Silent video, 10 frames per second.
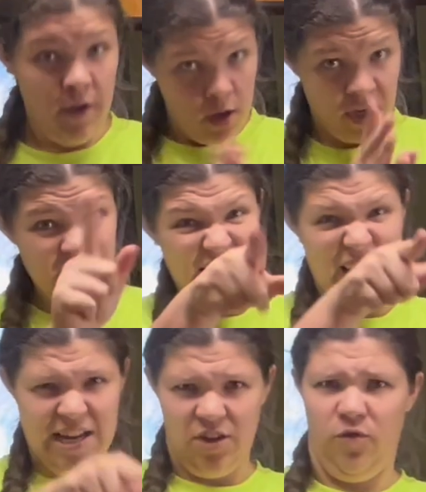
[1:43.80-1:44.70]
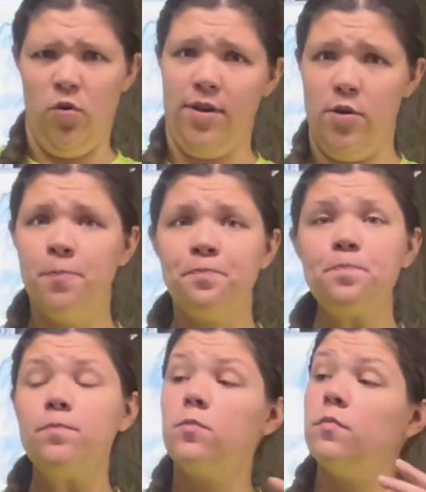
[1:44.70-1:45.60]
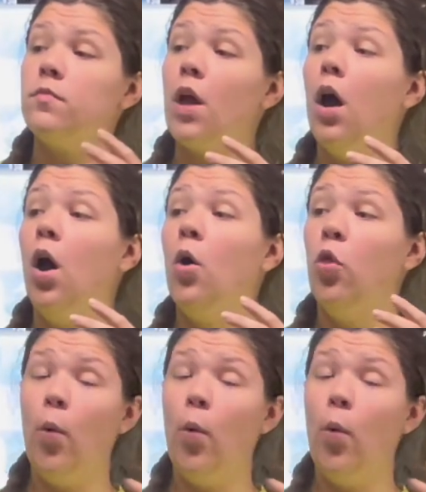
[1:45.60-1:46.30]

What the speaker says: science for you. The